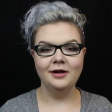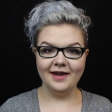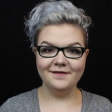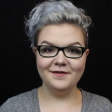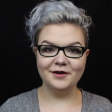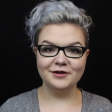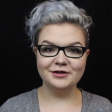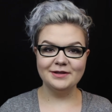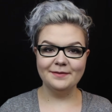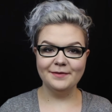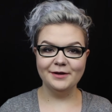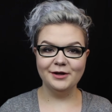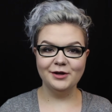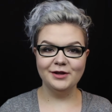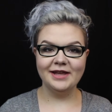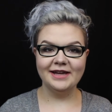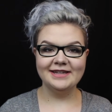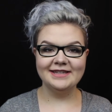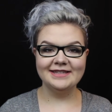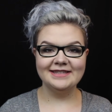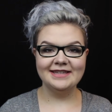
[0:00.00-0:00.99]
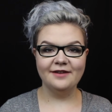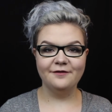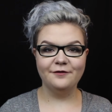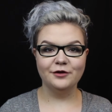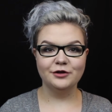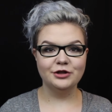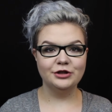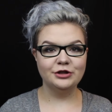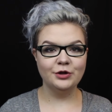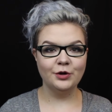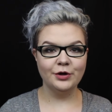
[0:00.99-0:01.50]
If there's something you'd like to see
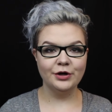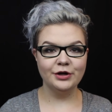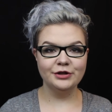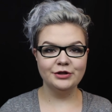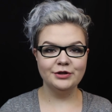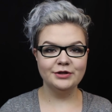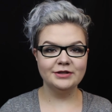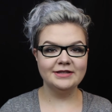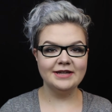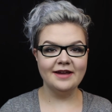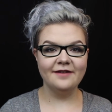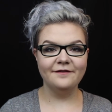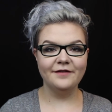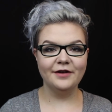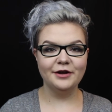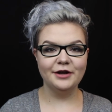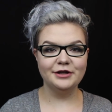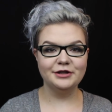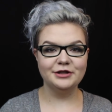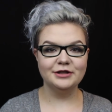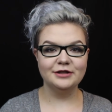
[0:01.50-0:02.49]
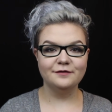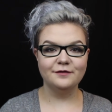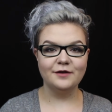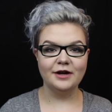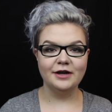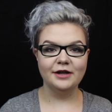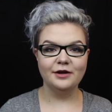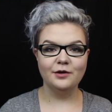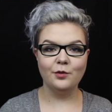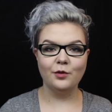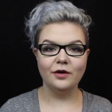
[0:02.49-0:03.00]
for Tutorial Tuesday, Foundations
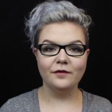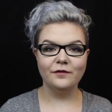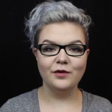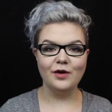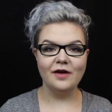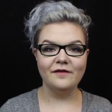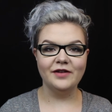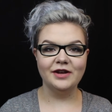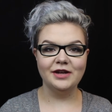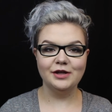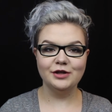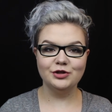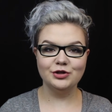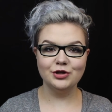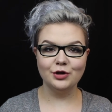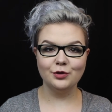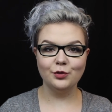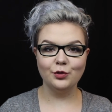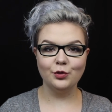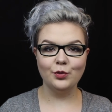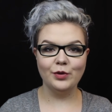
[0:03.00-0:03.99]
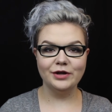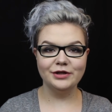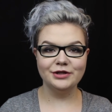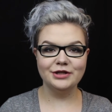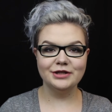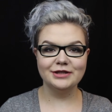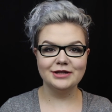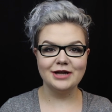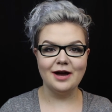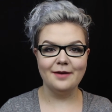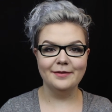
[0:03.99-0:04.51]
Friday, or if you have any general
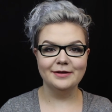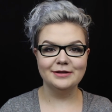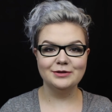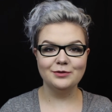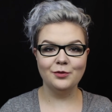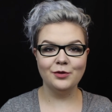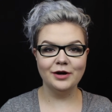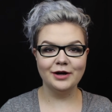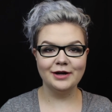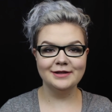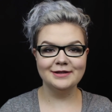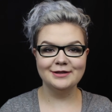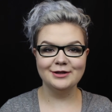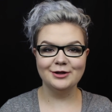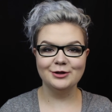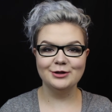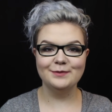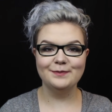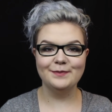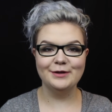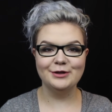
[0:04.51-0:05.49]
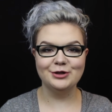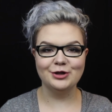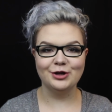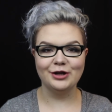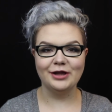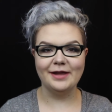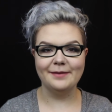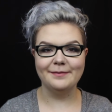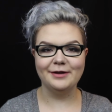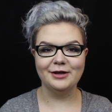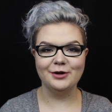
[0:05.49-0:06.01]
questions, comments, or concerns, be sure
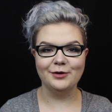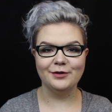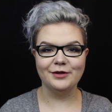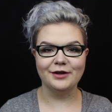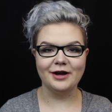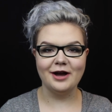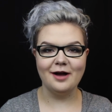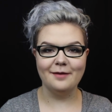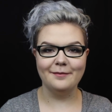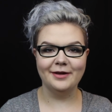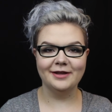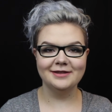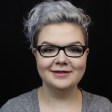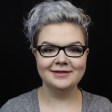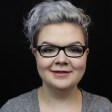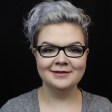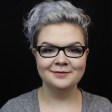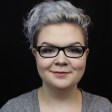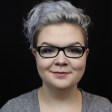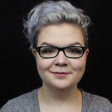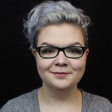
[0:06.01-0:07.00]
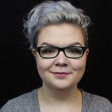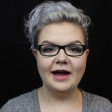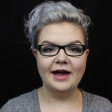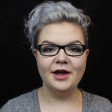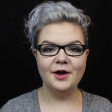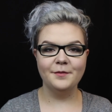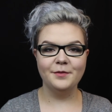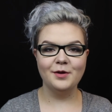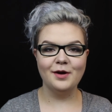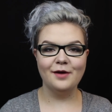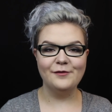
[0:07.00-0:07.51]
to let me know in the comments. I
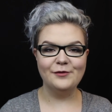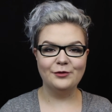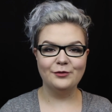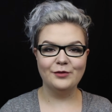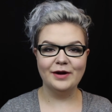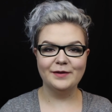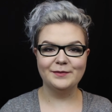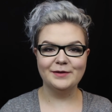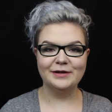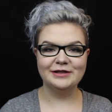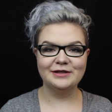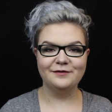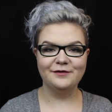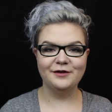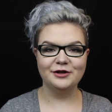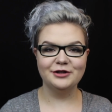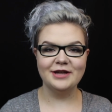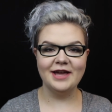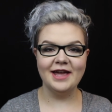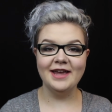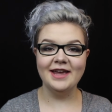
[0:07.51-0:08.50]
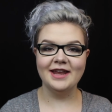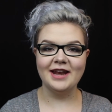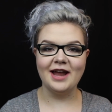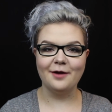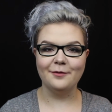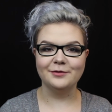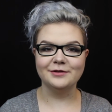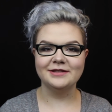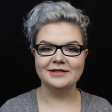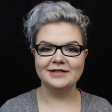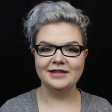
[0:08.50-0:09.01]
hope you have a great rest of your day, and I
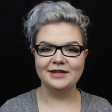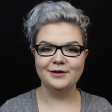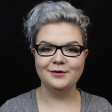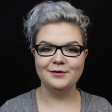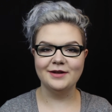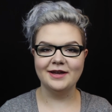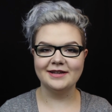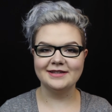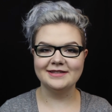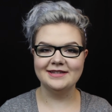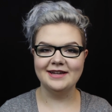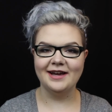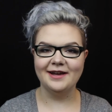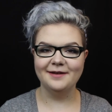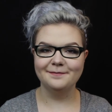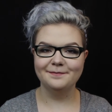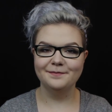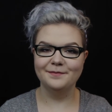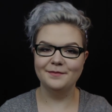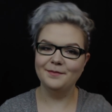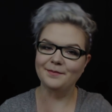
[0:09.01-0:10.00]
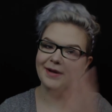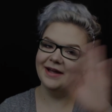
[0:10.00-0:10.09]
will see you next time.